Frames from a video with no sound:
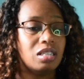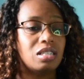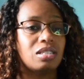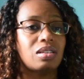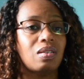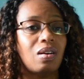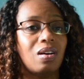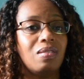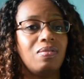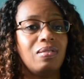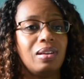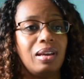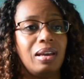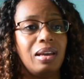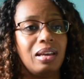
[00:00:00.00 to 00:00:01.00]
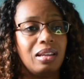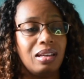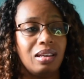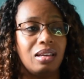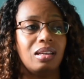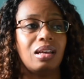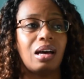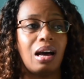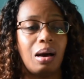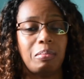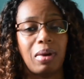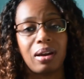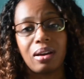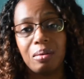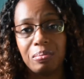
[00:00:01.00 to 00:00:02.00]
So hopefully
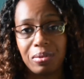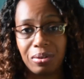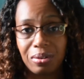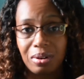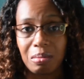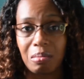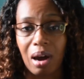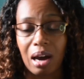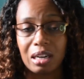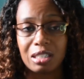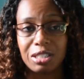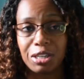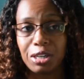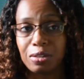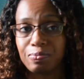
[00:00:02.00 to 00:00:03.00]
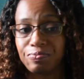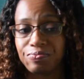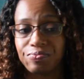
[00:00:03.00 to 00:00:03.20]
my computer monitor